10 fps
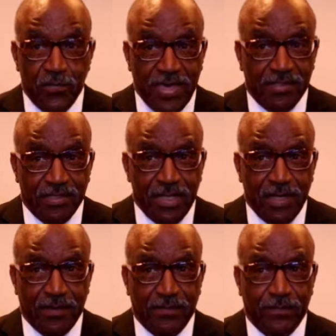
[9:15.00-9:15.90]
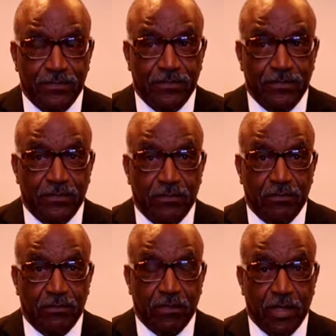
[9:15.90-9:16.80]
to make the team.
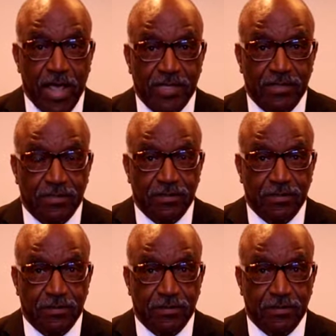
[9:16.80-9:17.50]
And as,